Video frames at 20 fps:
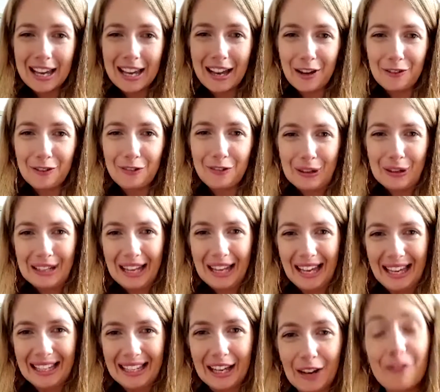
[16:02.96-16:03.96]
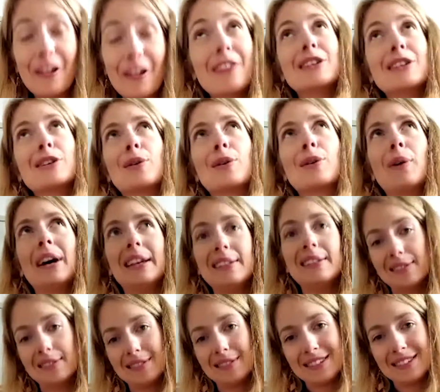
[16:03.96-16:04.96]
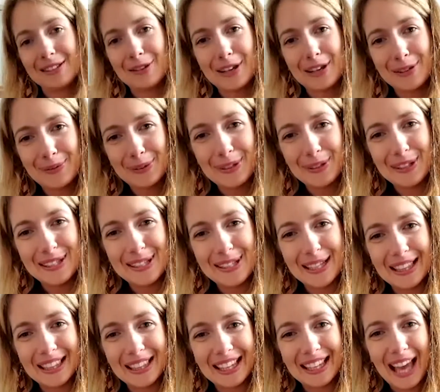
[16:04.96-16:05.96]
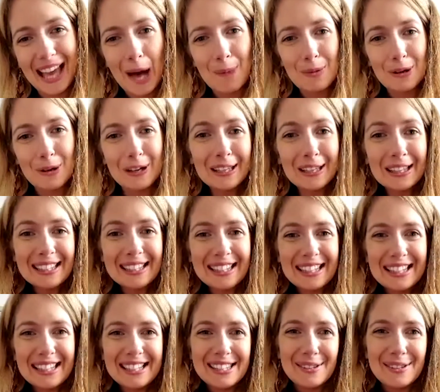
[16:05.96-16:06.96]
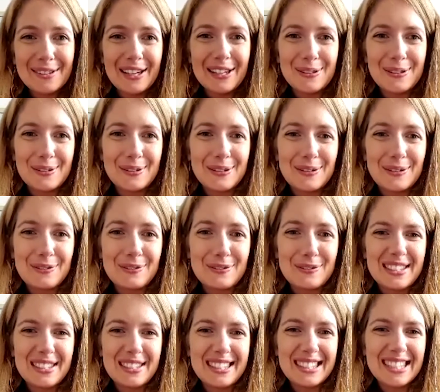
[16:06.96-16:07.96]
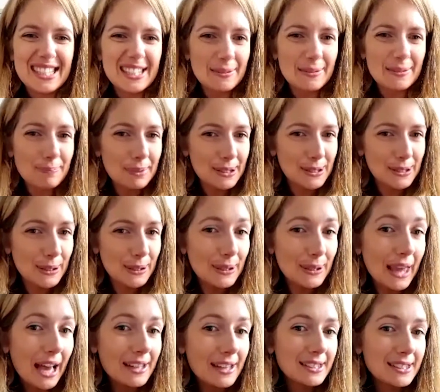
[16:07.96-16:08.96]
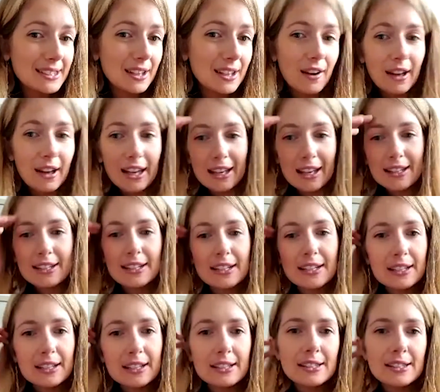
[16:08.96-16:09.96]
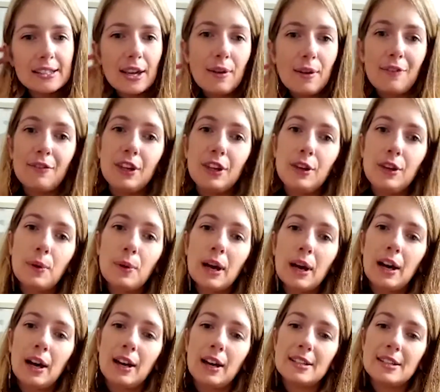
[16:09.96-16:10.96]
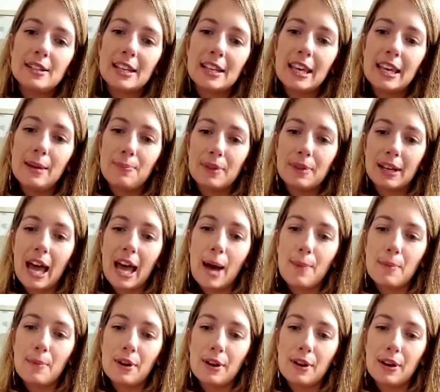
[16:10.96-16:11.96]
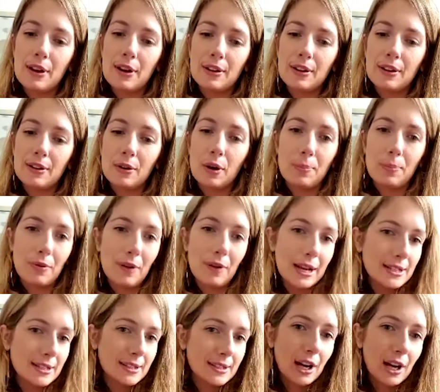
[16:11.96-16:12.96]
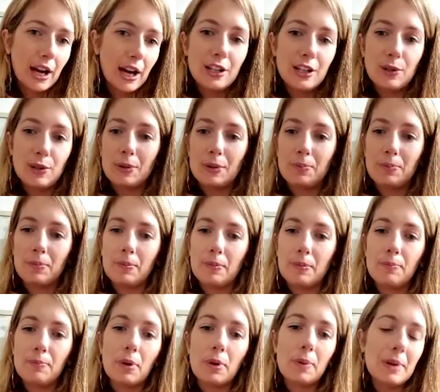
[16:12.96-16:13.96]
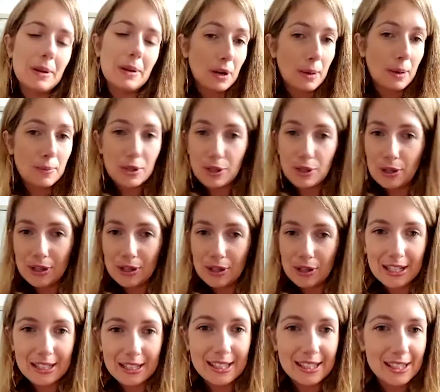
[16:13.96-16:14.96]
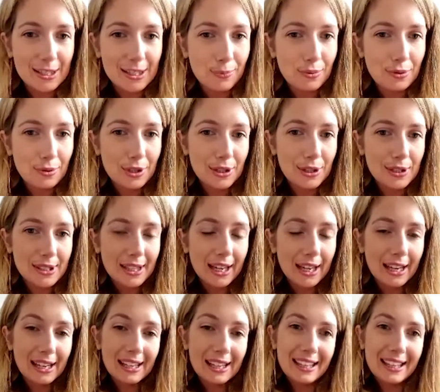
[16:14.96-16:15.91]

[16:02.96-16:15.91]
I felt like I found it quite stressful using the camera. So I sort of didn't pursue that side. So if you were to keep the camera operator side, you would probably become a shooting assistant producer.